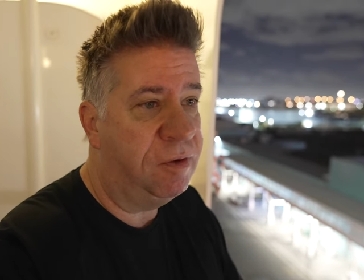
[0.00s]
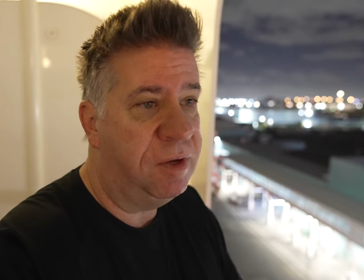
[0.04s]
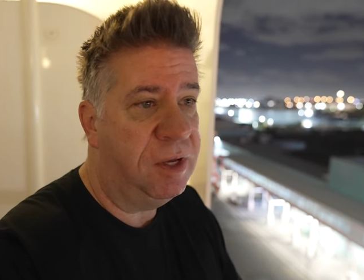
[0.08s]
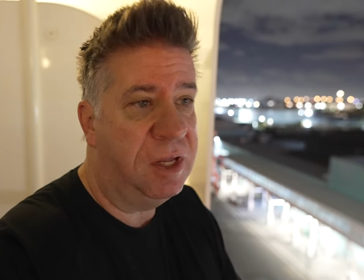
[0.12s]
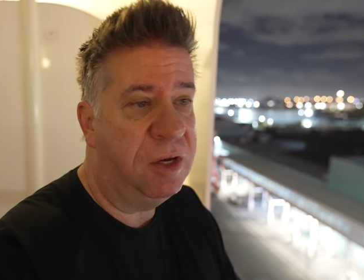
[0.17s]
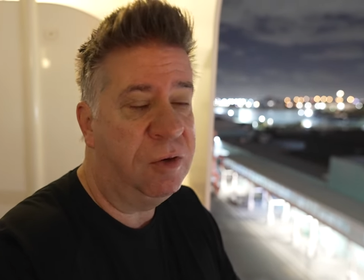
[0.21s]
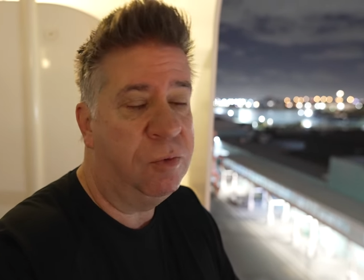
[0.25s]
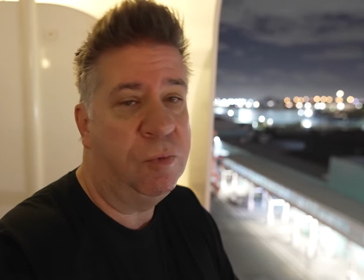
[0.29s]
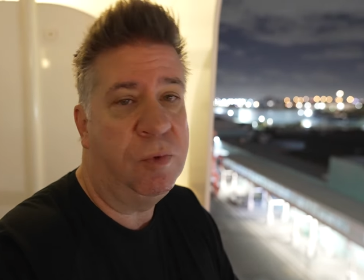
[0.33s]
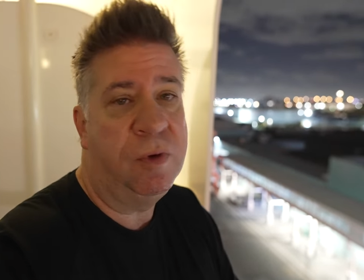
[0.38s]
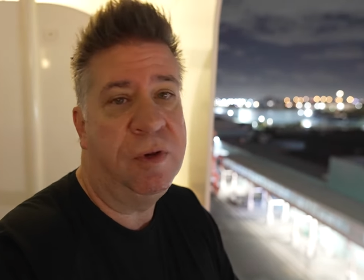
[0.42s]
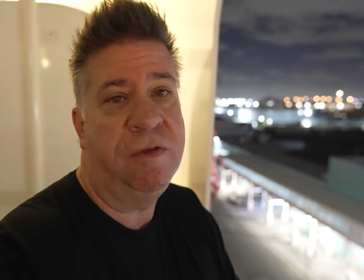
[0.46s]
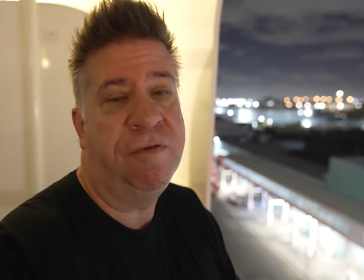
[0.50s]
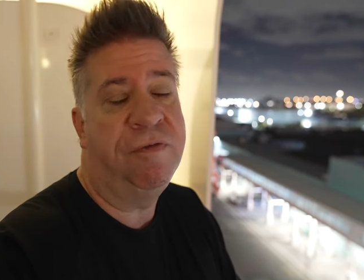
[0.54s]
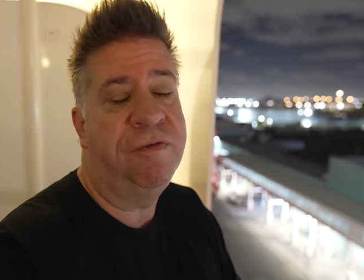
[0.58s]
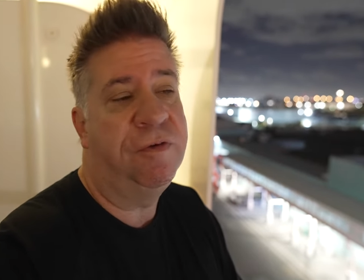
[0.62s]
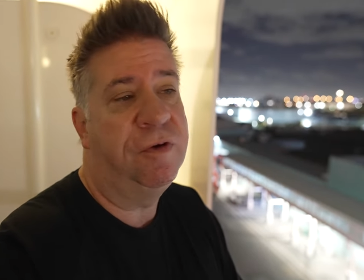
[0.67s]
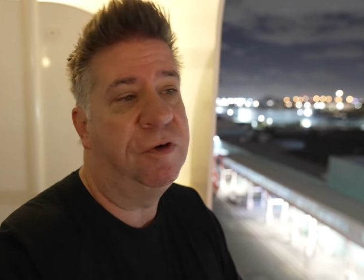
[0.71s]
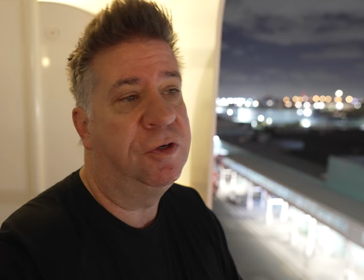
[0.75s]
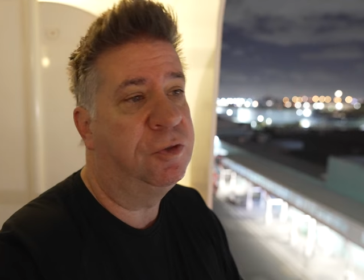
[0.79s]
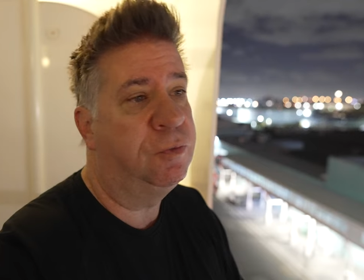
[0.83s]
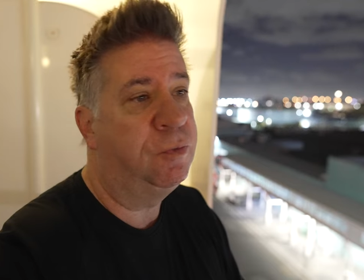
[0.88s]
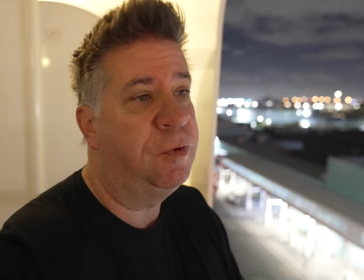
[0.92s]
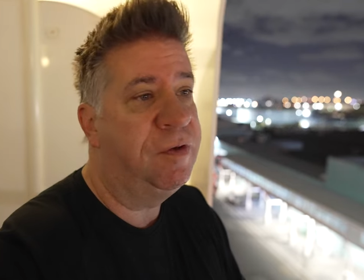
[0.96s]
Again, one of the
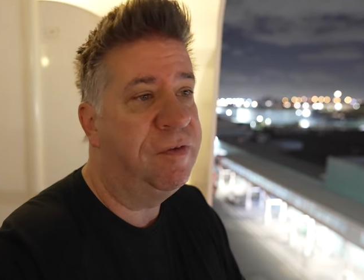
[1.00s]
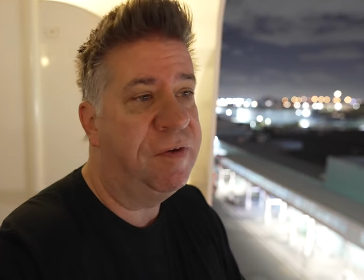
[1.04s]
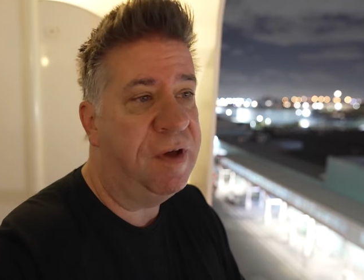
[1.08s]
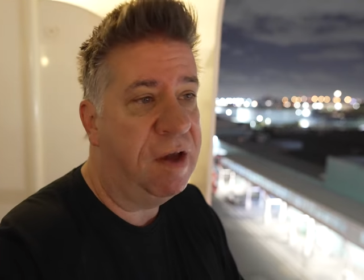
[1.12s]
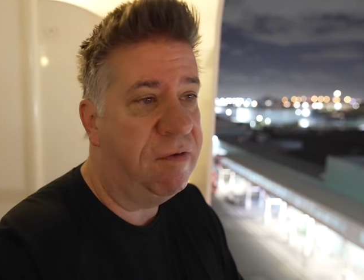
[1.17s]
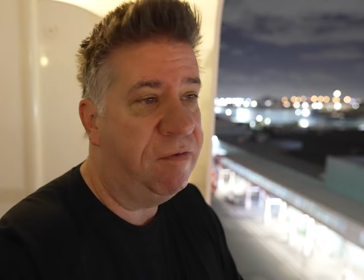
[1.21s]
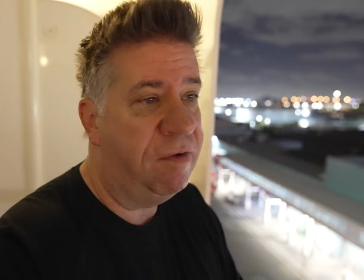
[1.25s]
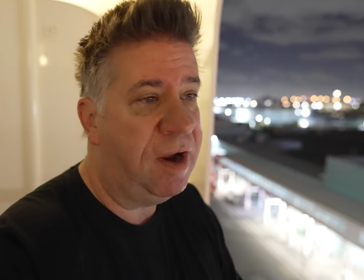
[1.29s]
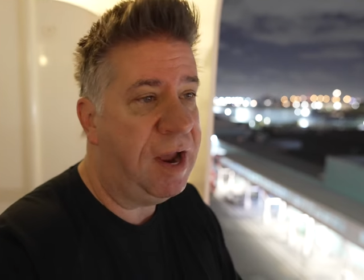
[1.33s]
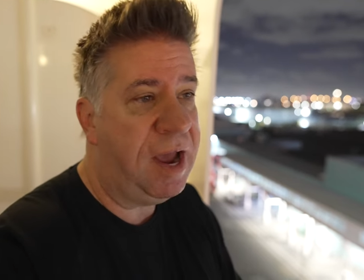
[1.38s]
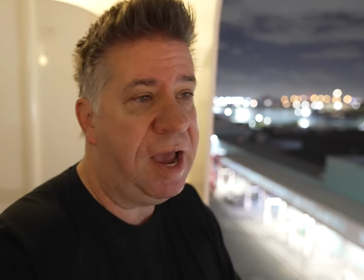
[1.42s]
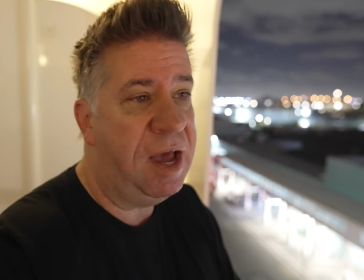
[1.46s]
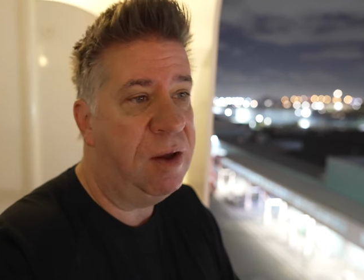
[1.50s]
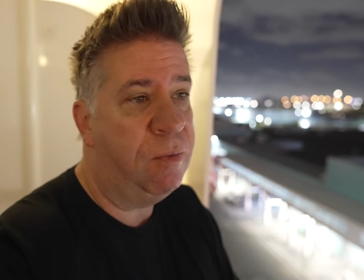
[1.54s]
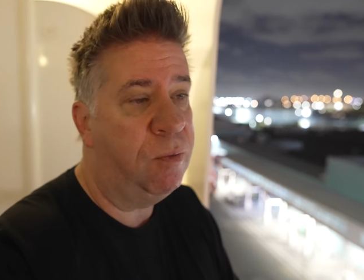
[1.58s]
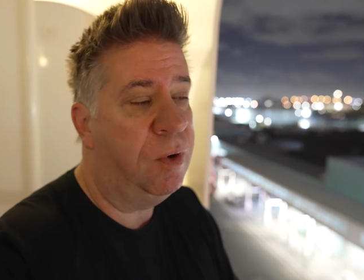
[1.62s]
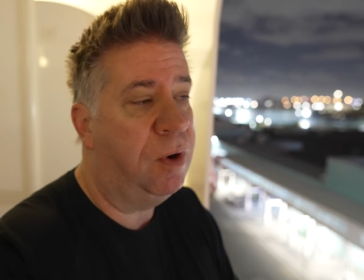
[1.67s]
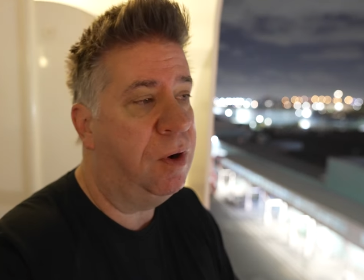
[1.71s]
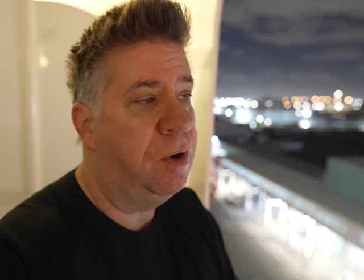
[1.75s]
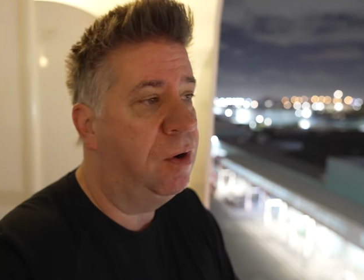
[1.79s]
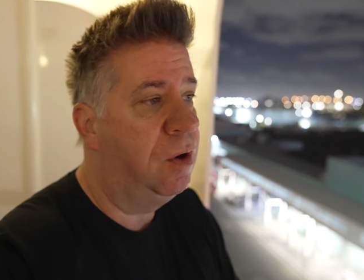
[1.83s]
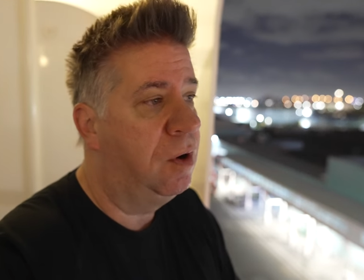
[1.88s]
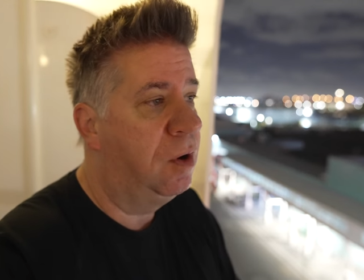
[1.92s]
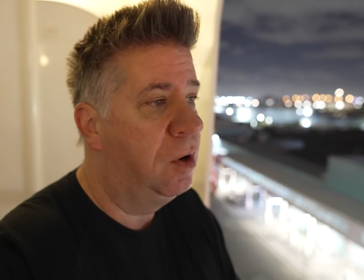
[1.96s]
first we've ever had
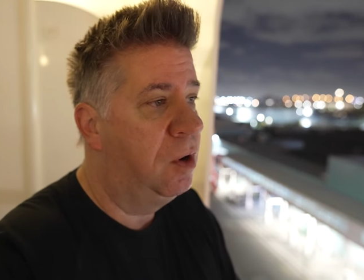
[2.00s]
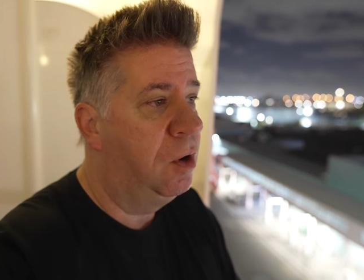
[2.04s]
where